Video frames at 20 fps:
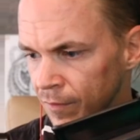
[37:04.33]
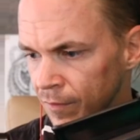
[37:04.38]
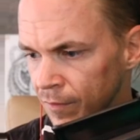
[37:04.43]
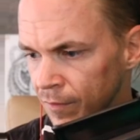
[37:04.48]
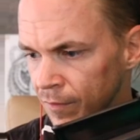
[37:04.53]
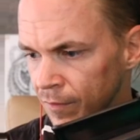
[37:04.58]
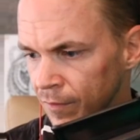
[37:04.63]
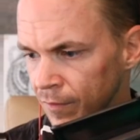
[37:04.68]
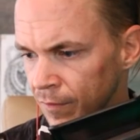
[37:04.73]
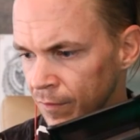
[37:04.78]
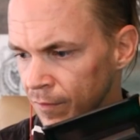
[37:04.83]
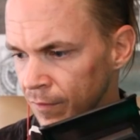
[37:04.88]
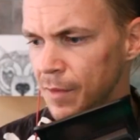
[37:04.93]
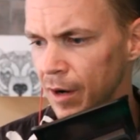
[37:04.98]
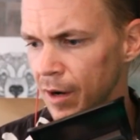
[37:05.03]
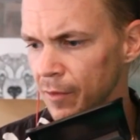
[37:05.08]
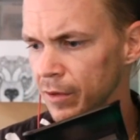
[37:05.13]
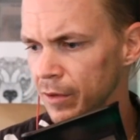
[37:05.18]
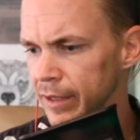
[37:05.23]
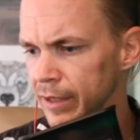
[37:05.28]
I'm not
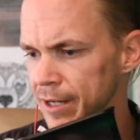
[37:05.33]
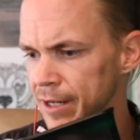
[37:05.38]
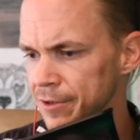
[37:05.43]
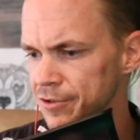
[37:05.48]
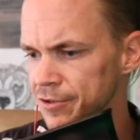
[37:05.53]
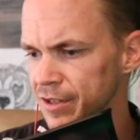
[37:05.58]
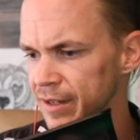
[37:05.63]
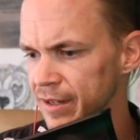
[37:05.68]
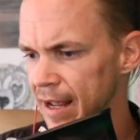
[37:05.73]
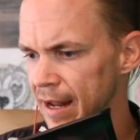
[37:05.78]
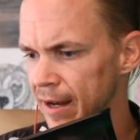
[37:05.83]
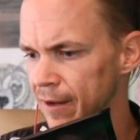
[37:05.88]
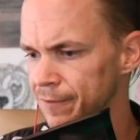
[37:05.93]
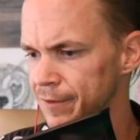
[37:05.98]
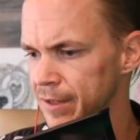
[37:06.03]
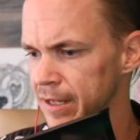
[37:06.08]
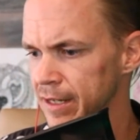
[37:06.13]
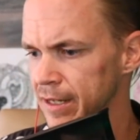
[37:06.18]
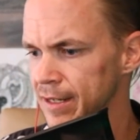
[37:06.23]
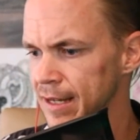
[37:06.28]
really interested in
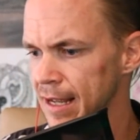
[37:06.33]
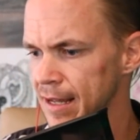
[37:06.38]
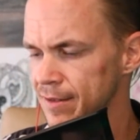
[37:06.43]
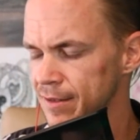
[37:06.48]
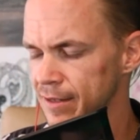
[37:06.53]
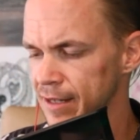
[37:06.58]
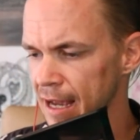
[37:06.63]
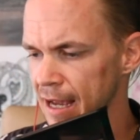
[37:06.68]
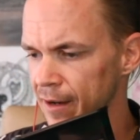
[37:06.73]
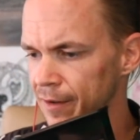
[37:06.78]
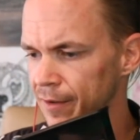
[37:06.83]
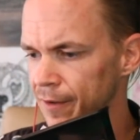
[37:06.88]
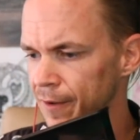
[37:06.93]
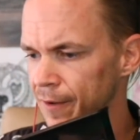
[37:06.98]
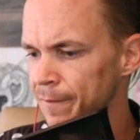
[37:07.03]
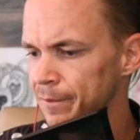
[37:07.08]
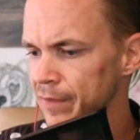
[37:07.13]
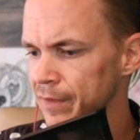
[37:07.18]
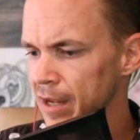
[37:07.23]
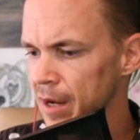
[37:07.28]
NFT yet.
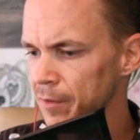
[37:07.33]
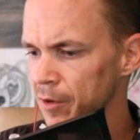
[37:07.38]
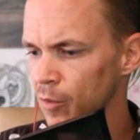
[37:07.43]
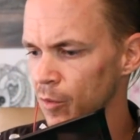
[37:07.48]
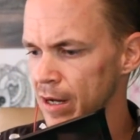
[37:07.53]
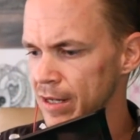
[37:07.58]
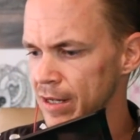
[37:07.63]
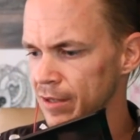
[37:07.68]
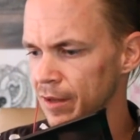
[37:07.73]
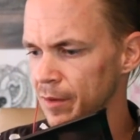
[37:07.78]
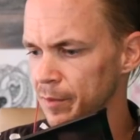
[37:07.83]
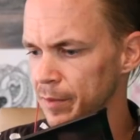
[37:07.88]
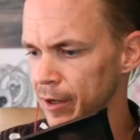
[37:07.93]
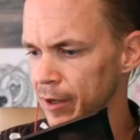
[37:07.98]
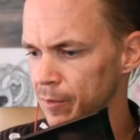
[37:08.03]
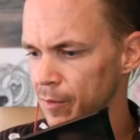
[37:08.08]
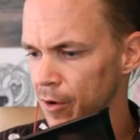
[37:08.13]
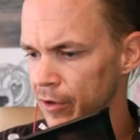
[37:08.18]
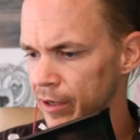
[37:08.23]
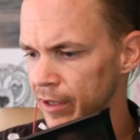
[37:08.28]
I'm going to wait till the bear
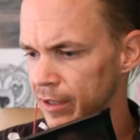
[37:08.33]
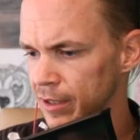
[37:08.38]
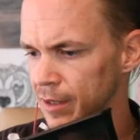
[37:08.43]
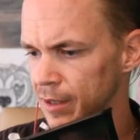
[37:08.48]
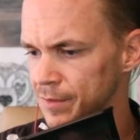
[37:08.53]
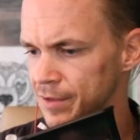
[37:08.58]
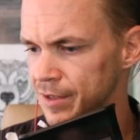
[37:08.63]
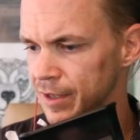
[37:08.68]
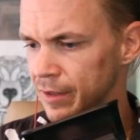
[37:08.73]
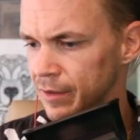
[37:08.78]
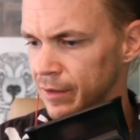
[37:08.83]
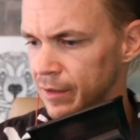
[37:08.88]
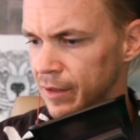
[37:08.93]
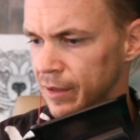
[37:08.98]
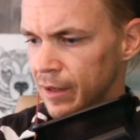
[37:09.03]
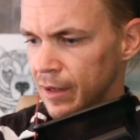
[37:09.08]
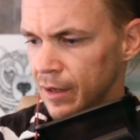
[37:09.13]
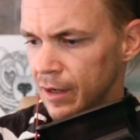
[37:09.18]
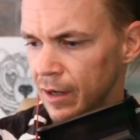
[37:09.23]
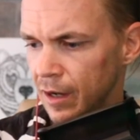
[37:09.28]
market comes in.
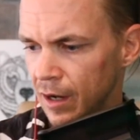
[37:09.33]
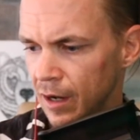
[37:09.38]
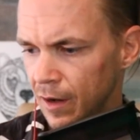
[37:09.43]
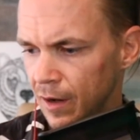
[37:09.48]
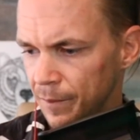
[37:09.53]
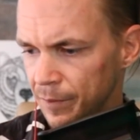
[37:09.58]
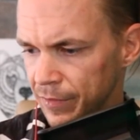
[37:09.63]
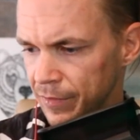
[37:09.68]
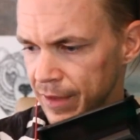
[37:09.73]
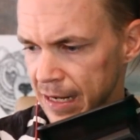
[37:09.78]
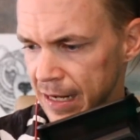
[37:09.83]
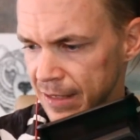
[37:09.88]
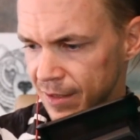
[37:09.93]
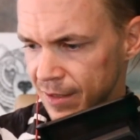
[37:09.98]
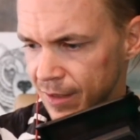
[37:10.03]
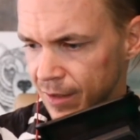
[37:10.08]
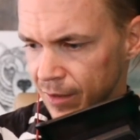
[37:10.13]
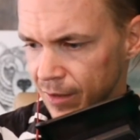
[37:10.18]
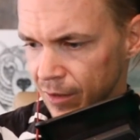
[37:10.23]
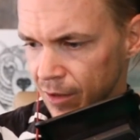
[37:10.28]
It's
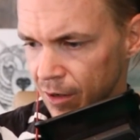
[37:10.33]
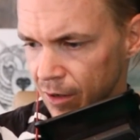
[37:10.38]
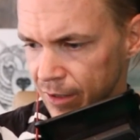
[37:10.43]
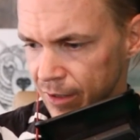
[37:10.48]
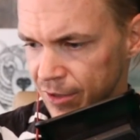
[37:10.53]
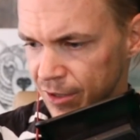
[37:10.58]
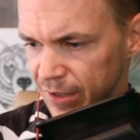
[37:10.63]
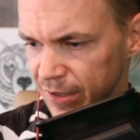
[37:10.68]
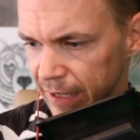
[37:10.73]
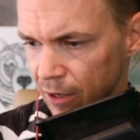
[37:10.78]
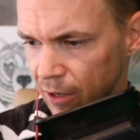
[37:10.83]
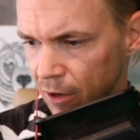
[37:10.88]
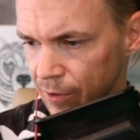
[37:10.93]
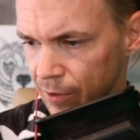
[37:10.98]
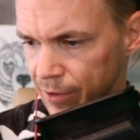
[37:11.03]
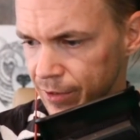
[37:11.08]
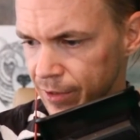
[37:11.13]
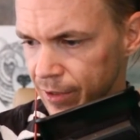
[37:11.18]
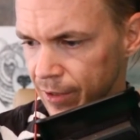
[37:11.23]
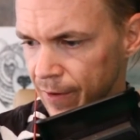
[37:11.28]
just like
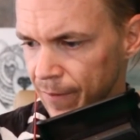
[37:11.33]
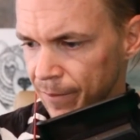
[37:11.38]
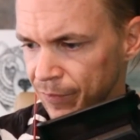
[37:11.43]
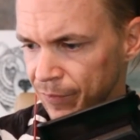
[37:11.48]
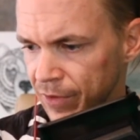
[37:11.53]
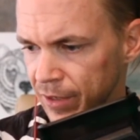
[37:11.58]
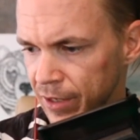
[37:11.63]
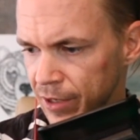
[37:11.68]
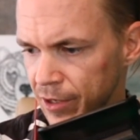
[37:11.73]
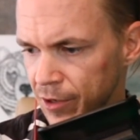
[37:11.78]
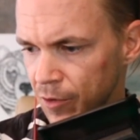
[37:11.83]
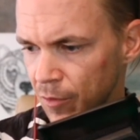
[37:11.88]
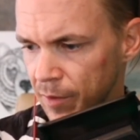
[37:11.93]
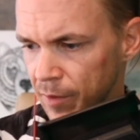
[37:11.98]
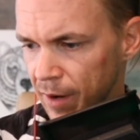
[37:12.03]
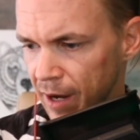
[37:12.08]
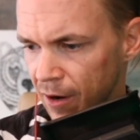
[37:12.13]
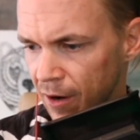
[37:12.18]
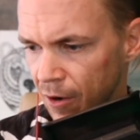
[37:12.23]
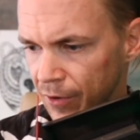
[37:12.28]
art. You don't want to
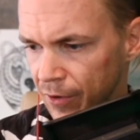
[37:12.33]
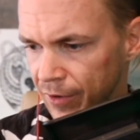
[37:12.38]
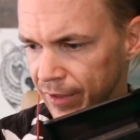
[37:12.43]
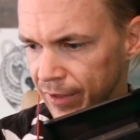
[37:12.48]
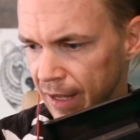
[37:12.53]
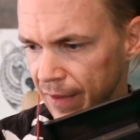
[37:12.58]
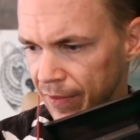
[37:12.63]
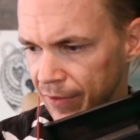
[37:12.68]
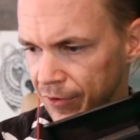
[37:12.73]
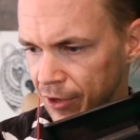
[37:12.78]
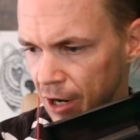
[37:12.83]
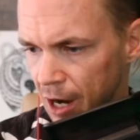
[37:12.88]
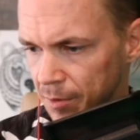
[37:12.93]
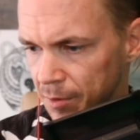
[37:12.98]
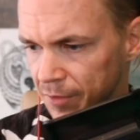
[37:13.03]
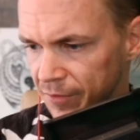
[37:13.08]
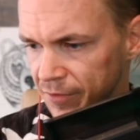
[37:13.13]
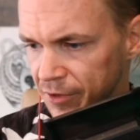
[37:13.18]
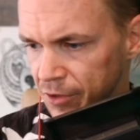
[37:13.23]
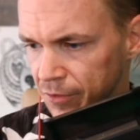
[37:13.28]
buy art at the top
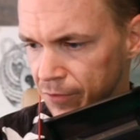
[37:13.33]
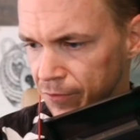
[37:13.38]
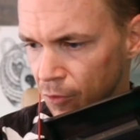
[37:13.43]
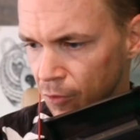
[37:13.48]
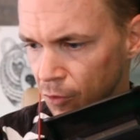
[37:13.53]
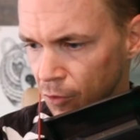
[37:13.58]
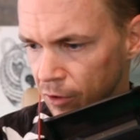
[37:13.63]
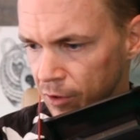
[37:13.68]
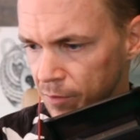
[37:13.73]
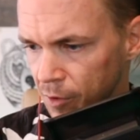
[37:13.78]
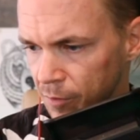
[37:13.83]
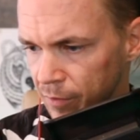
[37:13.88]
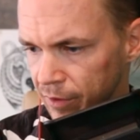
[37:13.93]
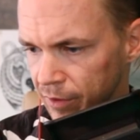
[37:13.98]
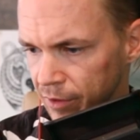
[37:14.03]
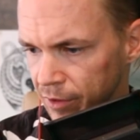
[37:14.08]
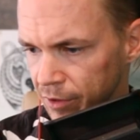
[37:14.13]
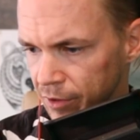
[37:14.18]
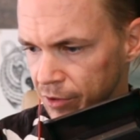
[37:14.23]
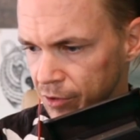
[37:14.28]
of a euphoric moment.
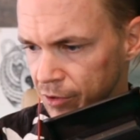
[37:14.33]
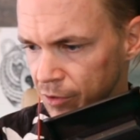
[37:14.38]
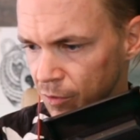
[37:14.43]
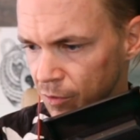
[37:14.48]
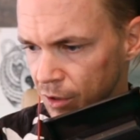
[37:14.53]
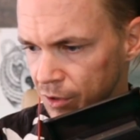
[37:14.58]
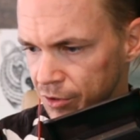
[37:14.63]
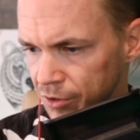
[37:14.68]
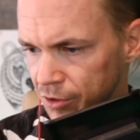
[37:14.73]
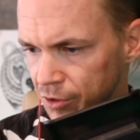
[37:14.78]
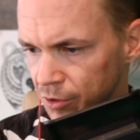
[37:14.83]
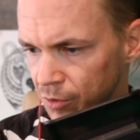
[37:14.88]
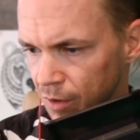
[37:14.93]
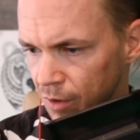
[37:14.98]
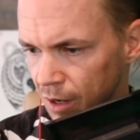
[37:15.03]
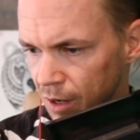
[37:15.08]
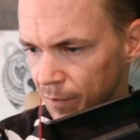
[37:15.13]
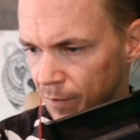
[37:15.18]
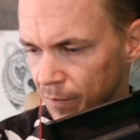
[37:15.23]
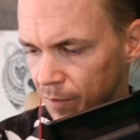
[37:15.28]
You want
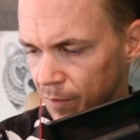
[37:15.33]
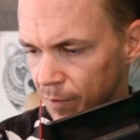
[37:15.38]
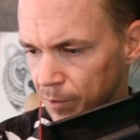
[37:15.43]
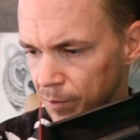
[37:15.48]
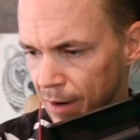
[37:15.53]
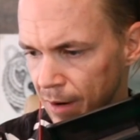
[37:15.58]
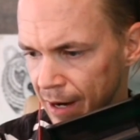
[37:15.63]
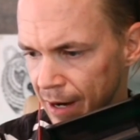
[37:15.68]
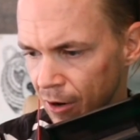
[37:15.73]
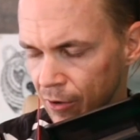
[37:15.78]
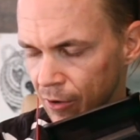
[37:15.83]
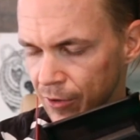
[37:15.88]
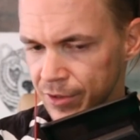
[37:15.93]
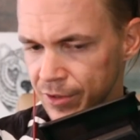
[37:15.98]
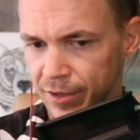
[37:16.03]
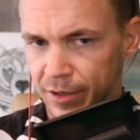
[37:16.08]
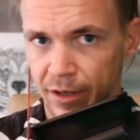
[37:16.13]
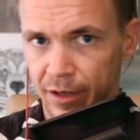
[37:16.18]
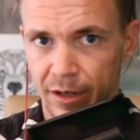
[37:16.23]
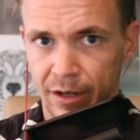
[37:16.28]
to buy art
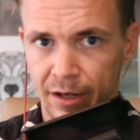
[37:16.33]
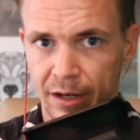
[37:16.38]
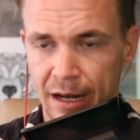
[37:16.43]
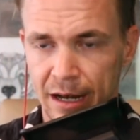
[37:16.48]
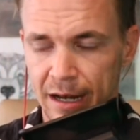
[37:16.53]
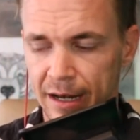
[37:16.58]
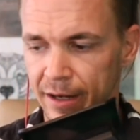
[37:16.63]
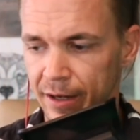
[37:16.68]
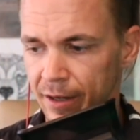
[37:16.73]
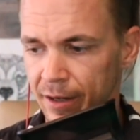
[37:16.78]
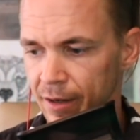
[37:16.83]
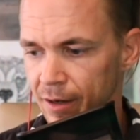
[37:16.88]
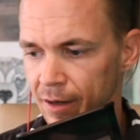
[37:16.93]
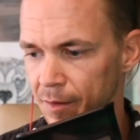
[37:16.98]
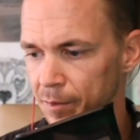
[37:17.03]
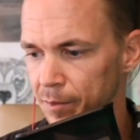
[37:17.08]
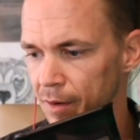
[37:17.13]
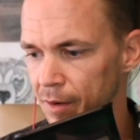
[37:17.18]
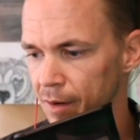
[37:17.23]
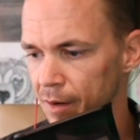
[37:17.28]
in
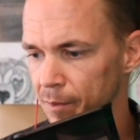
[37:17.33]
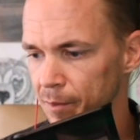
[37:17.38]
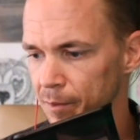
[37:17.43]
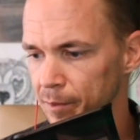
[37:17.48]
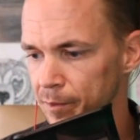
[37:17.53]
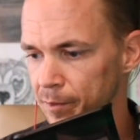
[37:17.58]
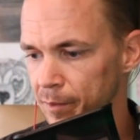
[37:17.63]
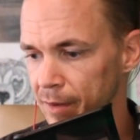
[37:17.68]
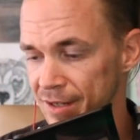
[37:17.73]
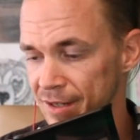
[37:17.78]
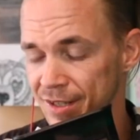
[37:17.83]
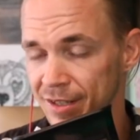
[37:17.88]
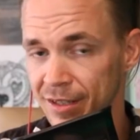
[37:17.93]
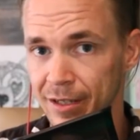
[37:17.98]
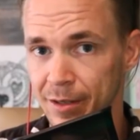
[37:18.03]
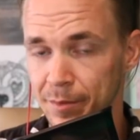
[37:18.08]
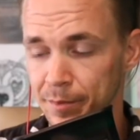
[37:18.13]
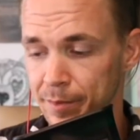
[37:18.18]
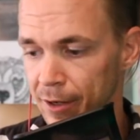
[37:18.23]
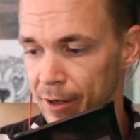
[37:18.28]
basically a
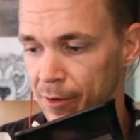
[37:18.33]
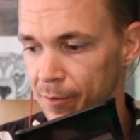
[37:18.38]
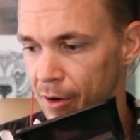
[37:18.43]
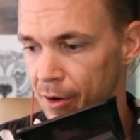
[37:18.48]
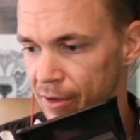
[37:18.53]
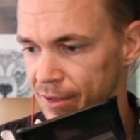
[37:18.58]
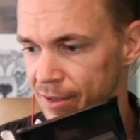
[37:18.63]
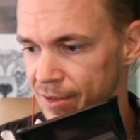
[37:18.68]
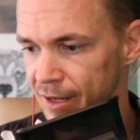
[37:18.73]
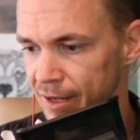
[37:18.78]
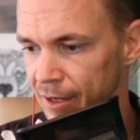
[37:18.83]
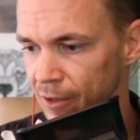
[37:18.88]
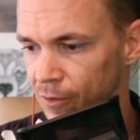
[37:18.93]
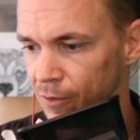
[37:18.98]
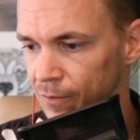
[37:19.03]
bear market cycle.